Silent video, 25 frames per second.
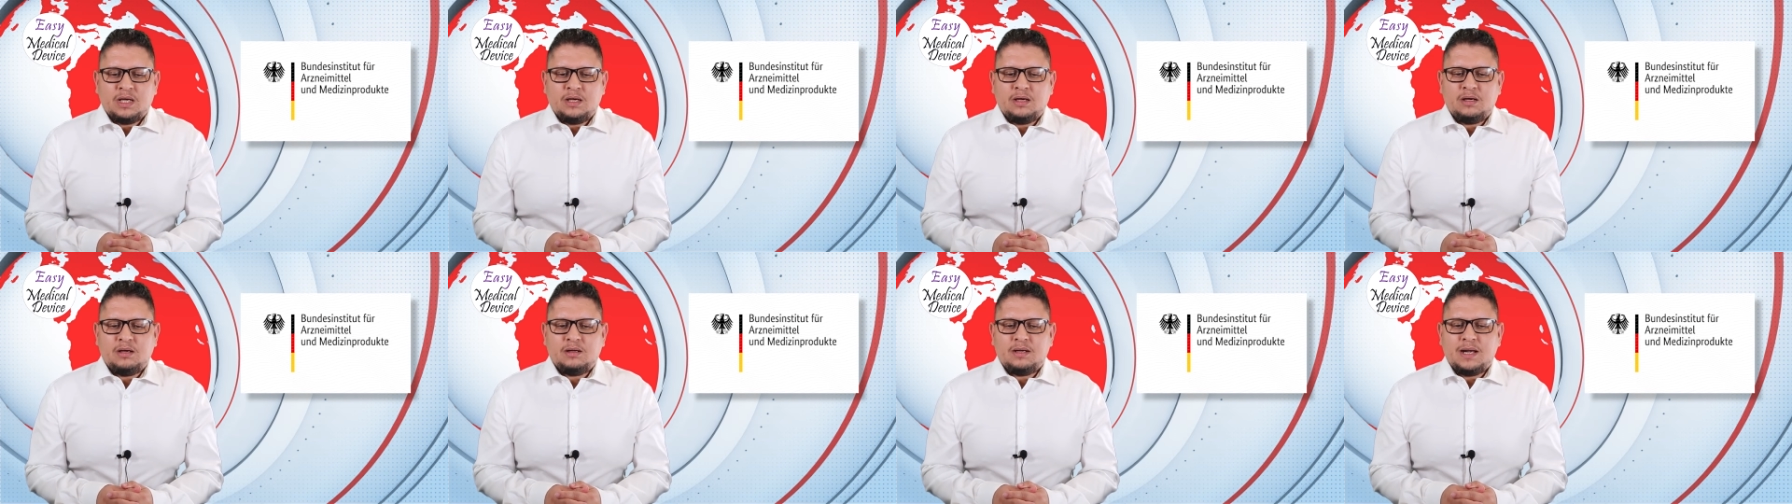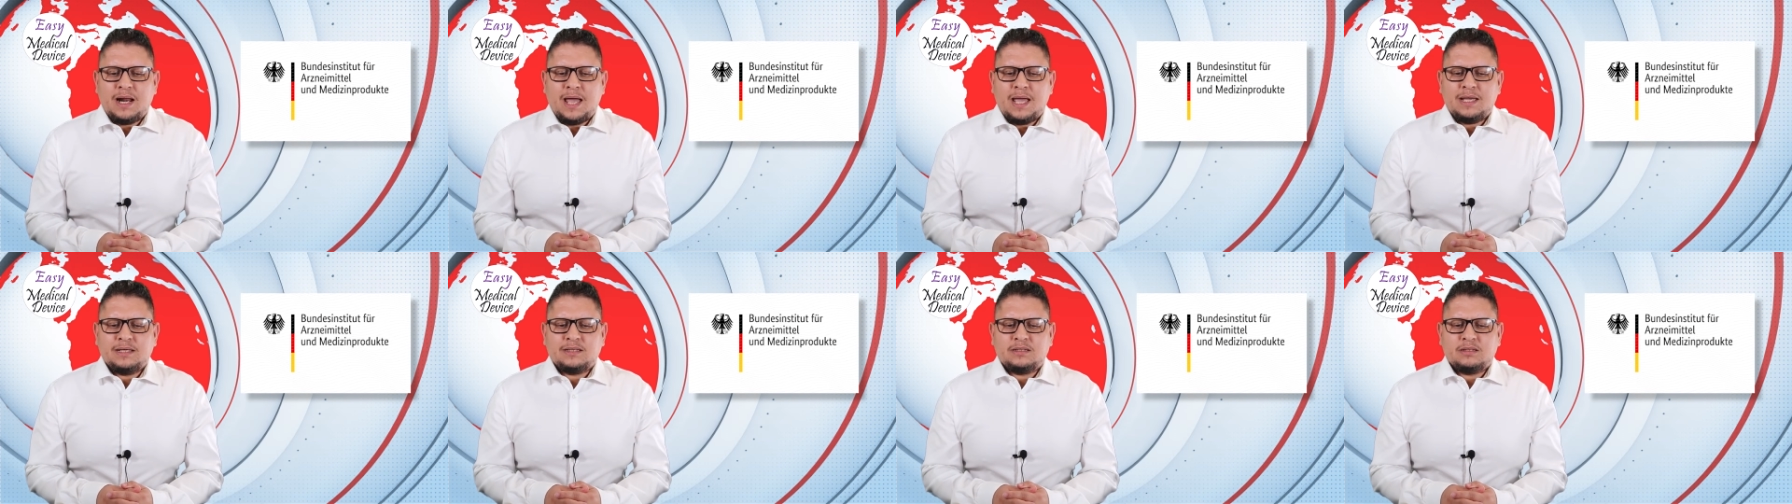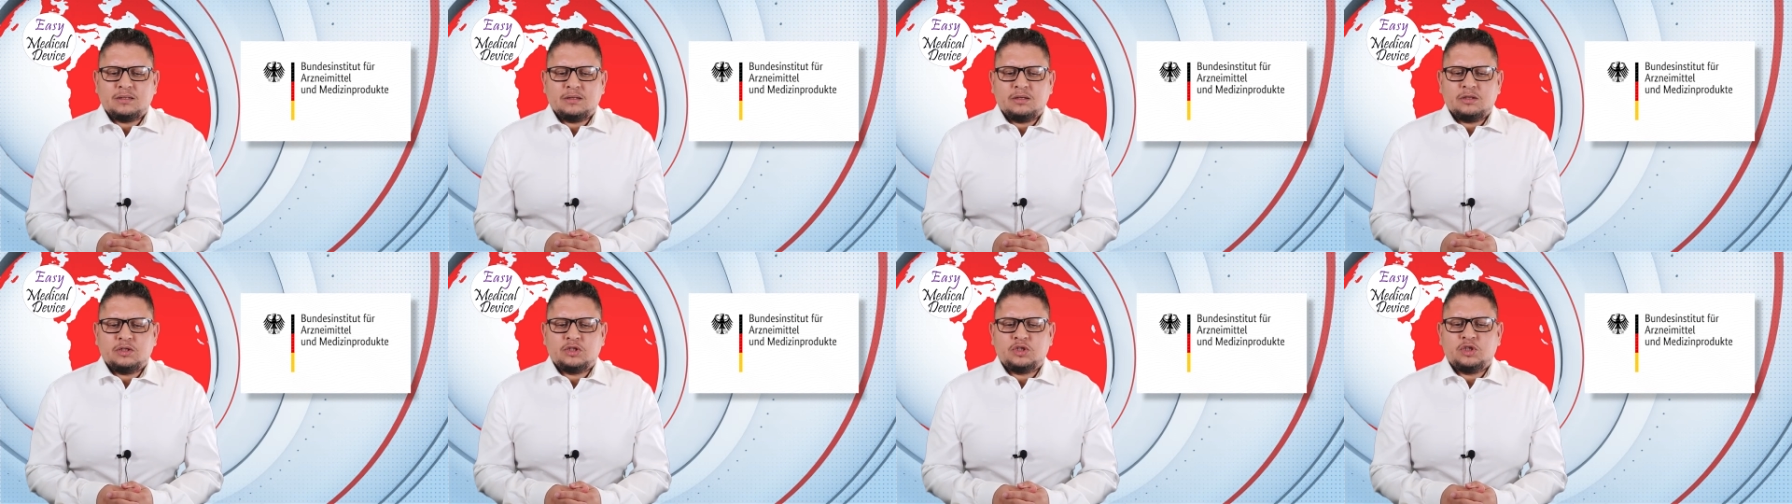uh, like
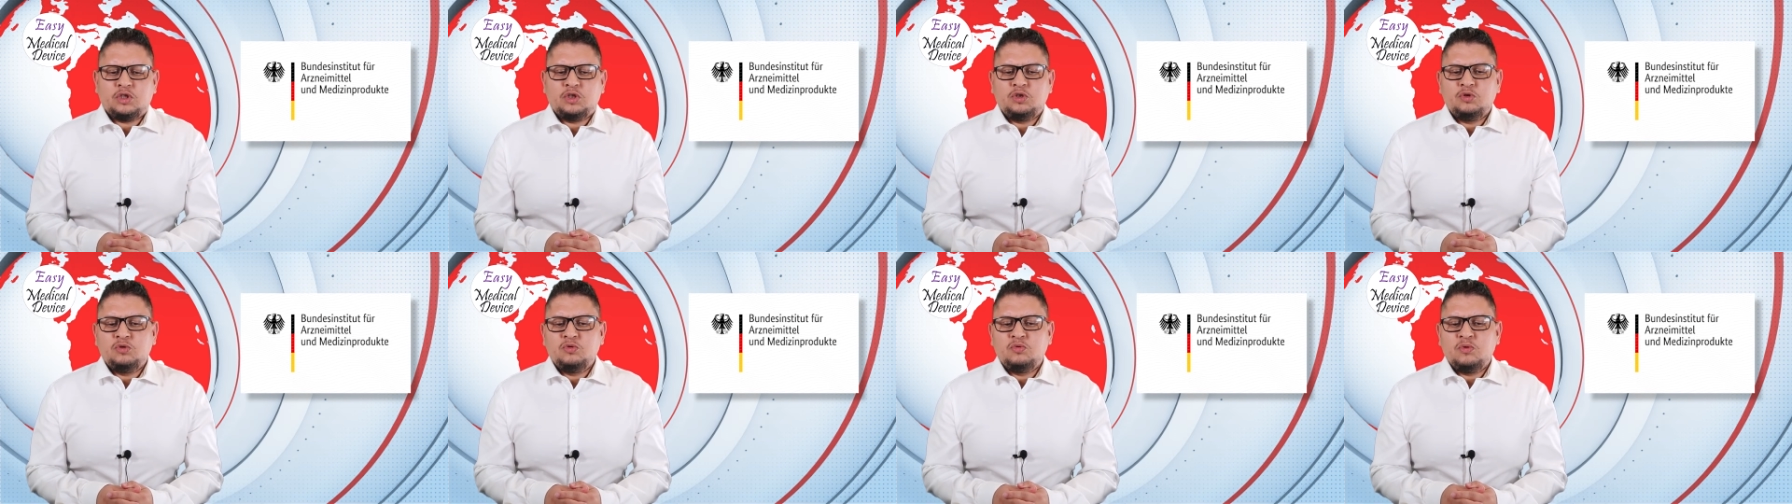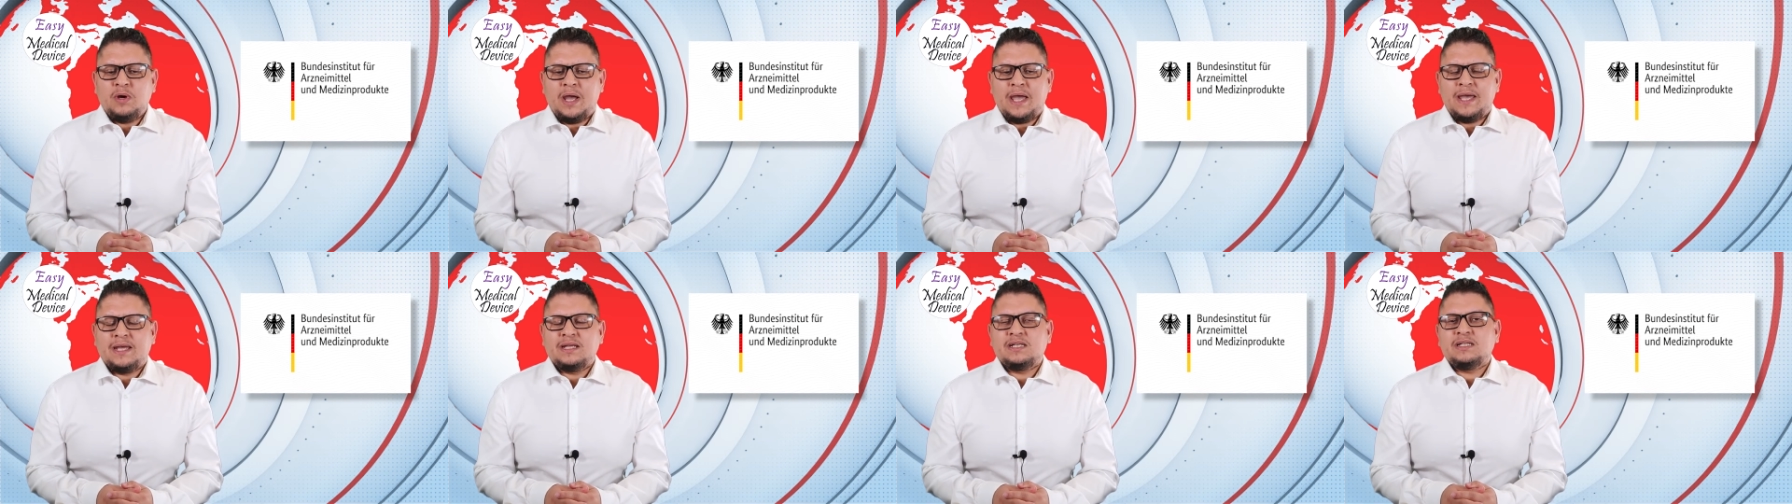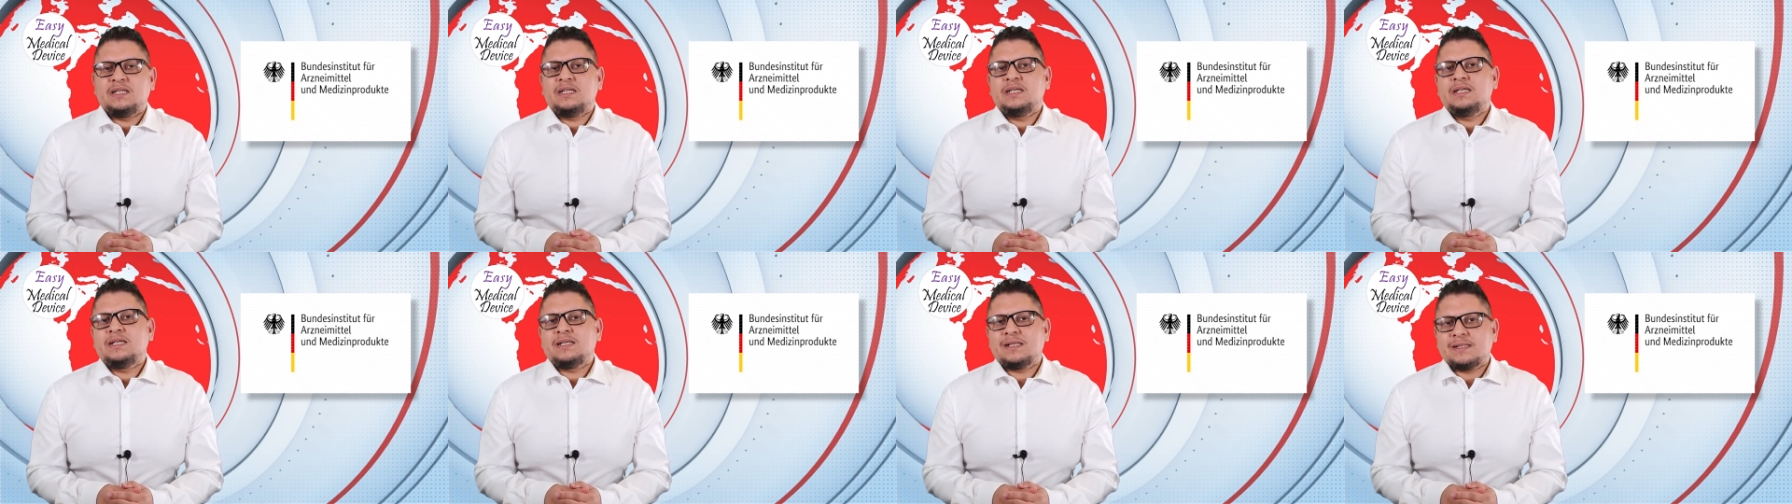uh,
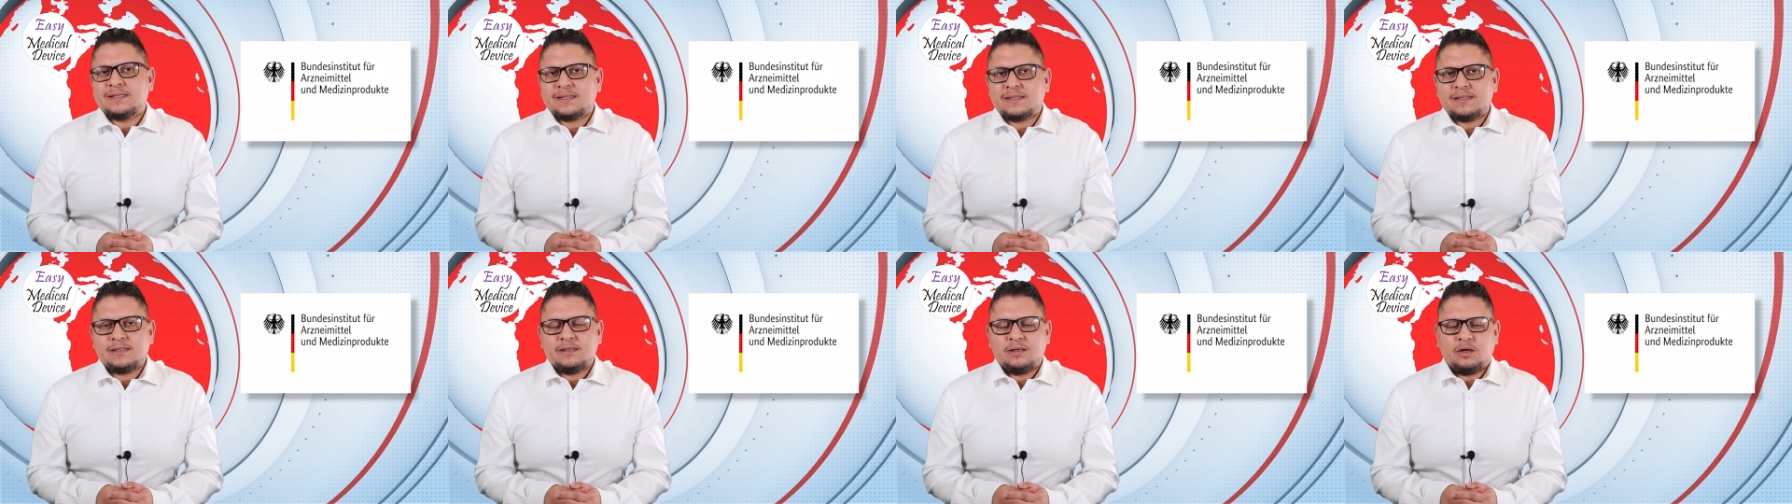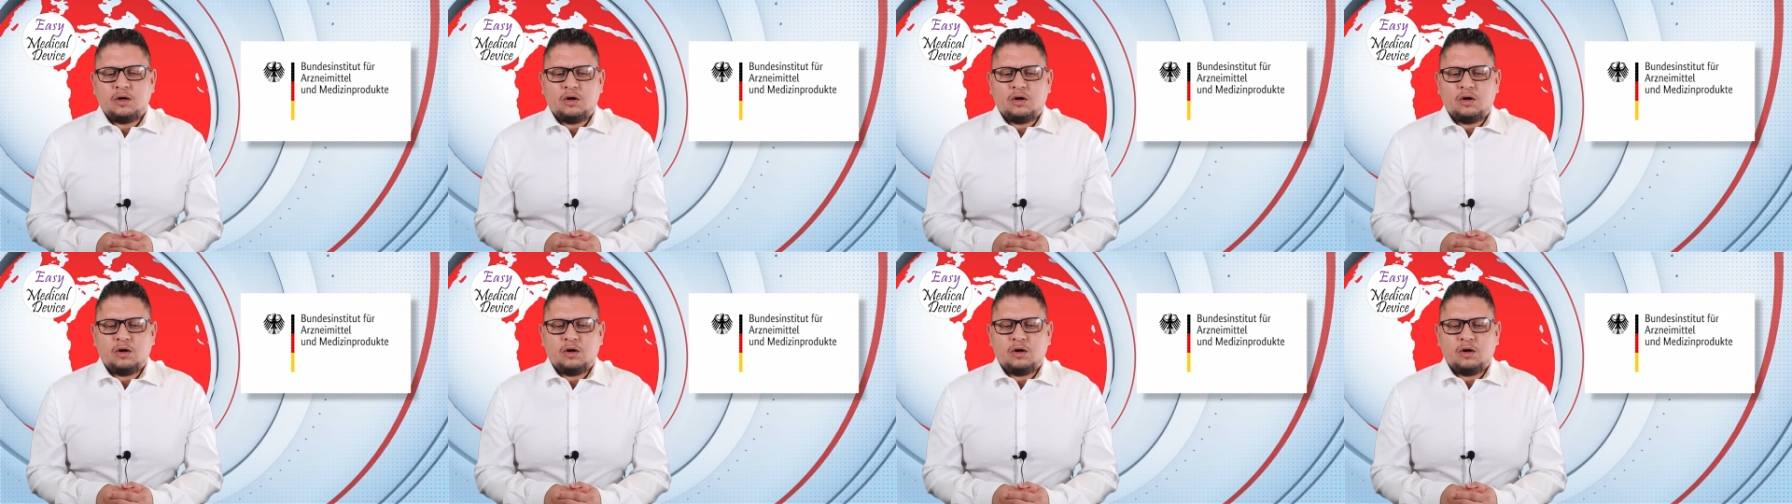QNX